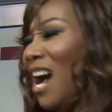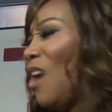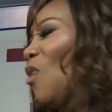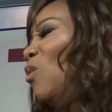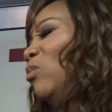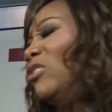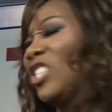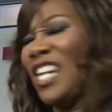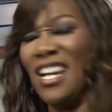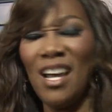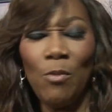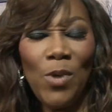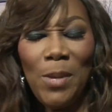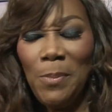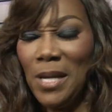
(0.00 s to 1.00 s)
Oh,
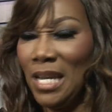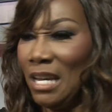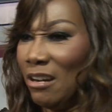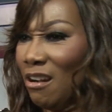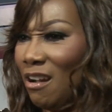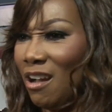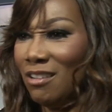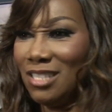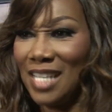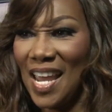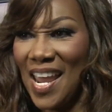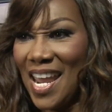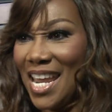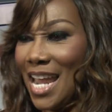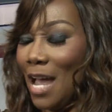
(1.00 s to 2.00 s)
child, we'd be here all
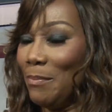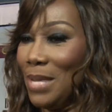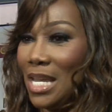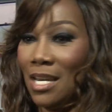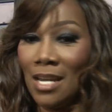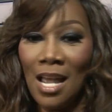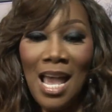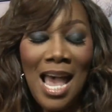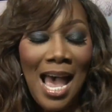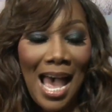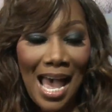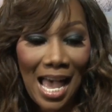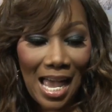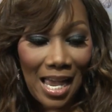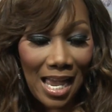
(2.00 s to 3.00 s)
day. I mean,
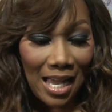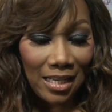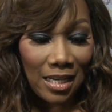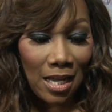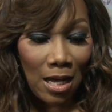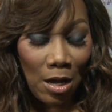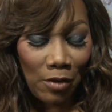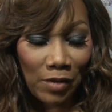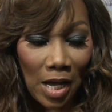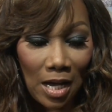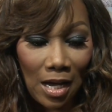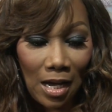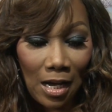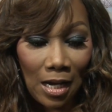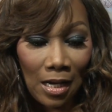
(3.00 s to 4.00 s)
I, I love
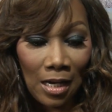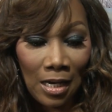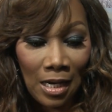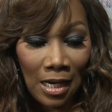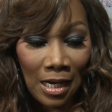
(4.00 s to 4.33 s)
uh,